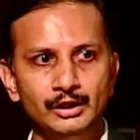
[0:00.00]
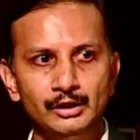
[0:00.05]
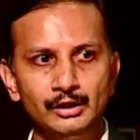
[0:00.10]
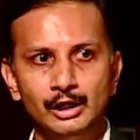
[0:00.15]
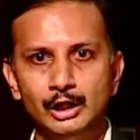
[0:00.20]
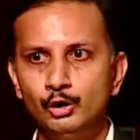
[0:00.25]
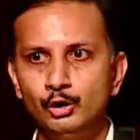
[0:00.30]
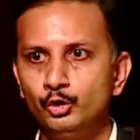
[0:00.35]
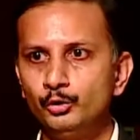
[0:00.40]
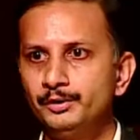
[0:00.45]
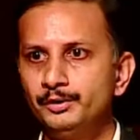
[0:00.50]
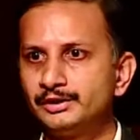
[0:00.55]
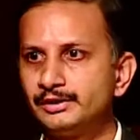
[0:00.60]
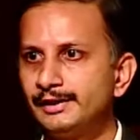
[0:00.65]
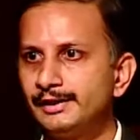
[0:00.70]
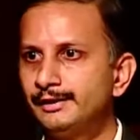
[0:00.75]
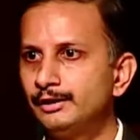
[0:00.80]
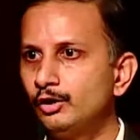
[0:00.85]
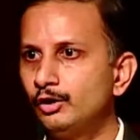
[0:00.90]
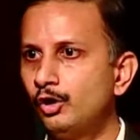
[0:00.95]
How do we
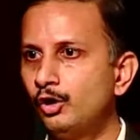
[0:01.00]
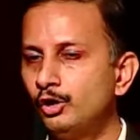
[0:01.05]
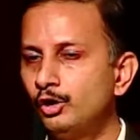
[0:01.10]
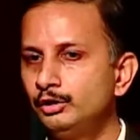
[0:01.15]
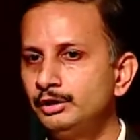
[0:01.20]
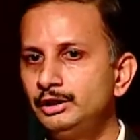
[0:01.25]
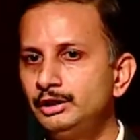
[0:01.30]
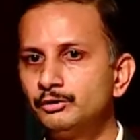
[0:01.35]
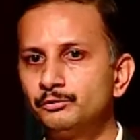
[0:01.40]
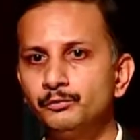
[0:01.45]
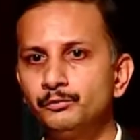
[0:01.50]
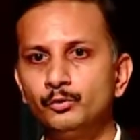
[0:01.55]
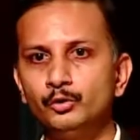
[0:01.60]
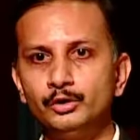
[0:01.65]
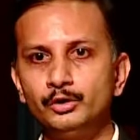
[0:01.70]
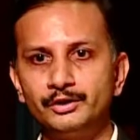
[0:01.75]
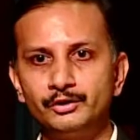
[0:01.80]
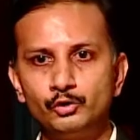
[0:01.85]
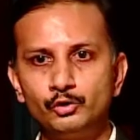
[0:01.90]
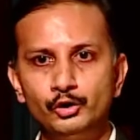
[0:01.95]
straddle all these four
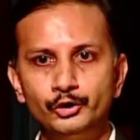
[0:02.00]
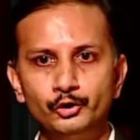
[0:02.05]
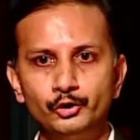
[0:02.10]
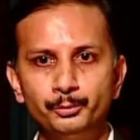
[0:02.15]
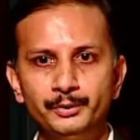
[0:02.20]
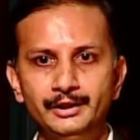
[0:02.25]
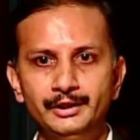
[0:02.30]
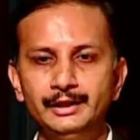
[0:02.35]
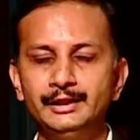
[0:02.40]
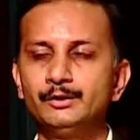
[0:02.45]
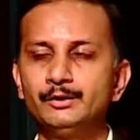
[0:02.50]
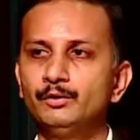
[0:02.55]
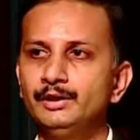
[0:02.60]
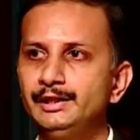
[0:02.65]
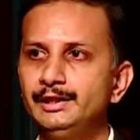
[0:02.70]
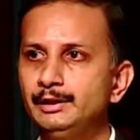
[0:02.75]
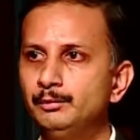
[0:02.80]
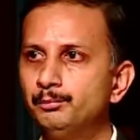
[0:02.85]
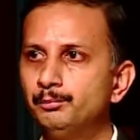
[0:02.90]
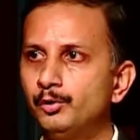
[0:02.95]
is going to be equally
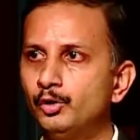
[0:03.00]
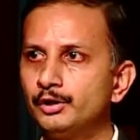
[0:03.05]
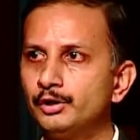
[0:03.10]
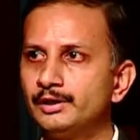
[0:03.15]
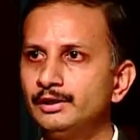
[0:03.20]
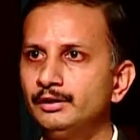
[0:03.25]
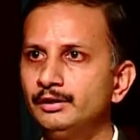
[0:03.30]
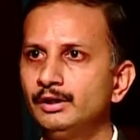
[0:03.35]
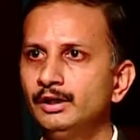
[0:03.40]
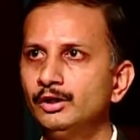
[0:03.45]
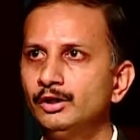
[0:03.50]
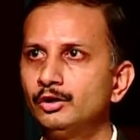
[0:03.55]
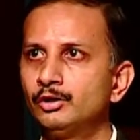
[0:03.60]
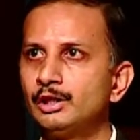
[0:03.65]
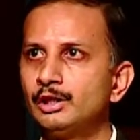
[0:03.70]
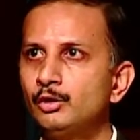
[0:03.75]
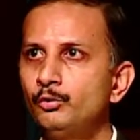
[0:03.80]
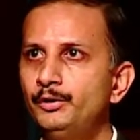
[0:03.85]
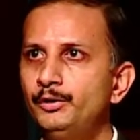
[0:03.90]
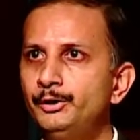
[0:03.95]
important on
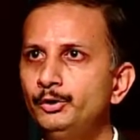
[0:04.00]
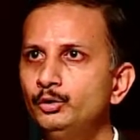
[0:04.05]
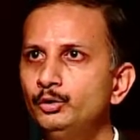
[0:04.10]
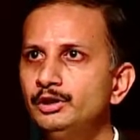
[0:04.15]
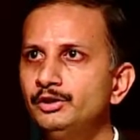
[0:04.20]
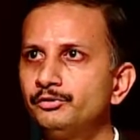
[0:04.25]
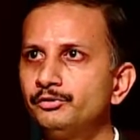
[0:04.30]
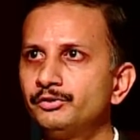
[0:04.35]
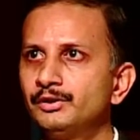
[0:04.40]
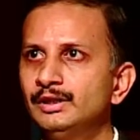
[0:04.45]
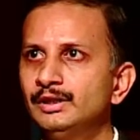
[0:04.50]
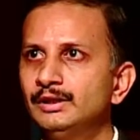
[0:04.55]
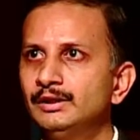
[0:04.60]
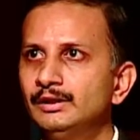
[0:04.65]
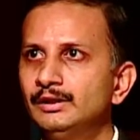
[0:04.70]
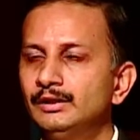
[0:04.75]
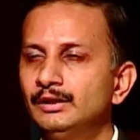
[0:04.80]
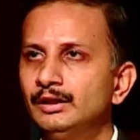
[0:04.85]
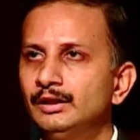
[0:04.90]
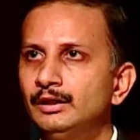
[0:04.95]
how we do this.
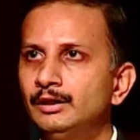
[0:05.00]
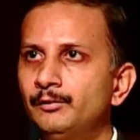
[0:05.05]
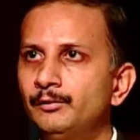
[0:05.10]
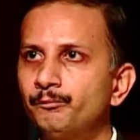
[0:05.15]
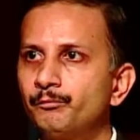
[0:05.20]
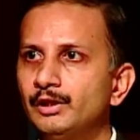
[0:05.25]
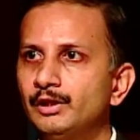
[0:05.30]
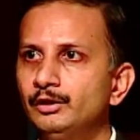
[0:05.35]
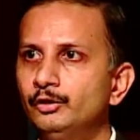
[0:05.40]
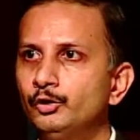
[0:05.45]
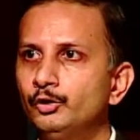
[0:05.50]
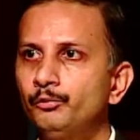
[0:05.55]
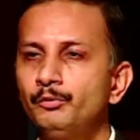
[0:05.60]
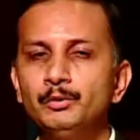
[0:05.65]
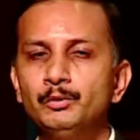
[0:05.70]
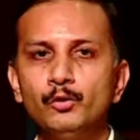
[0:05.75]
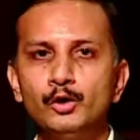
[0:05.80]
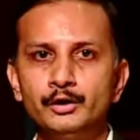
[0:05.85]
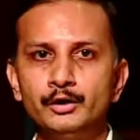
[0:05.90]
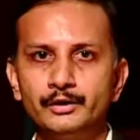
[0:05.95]
You know, we
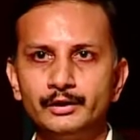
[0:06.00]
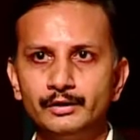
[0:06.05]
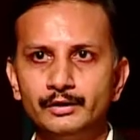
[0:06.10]
want